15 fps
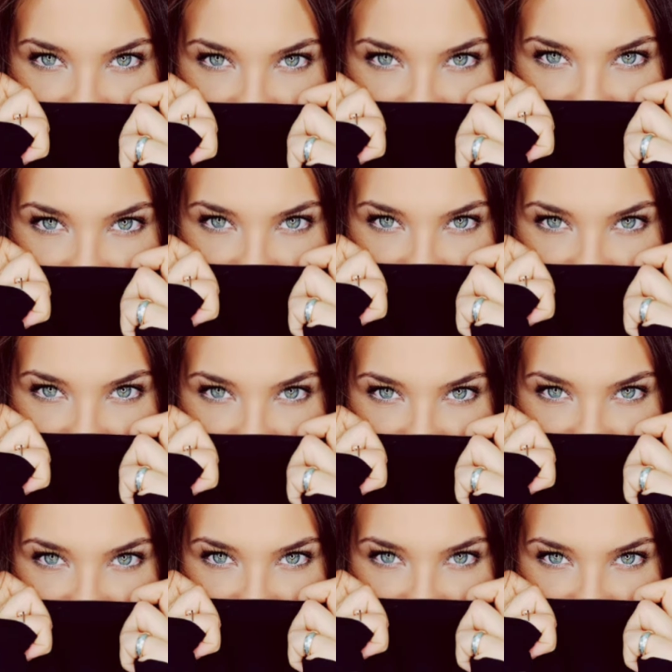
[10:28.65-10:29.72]
did
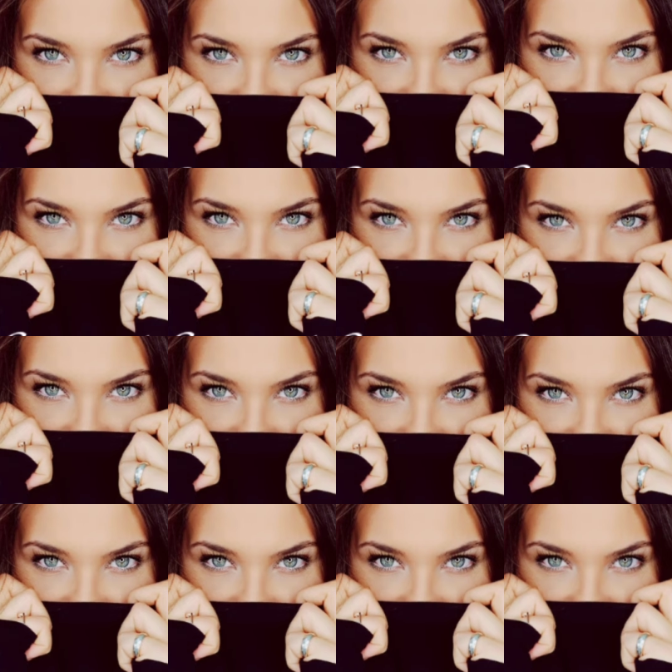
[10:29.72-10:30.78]
things
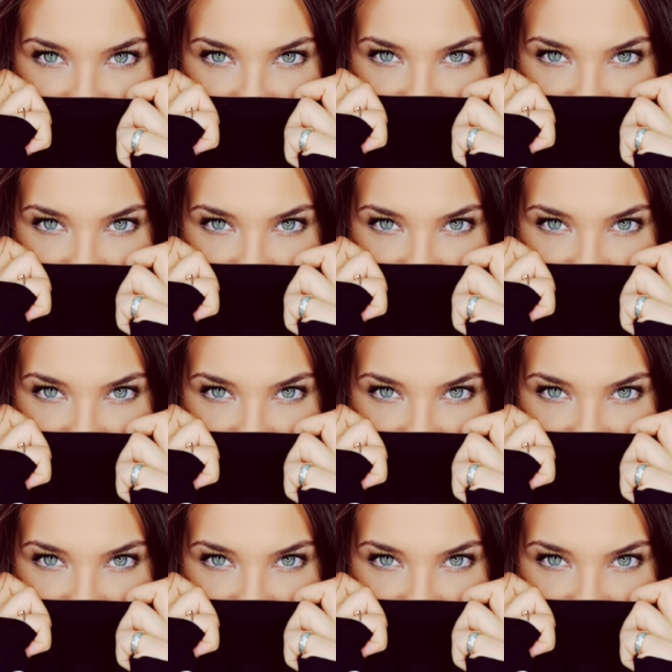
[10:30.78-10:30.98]
and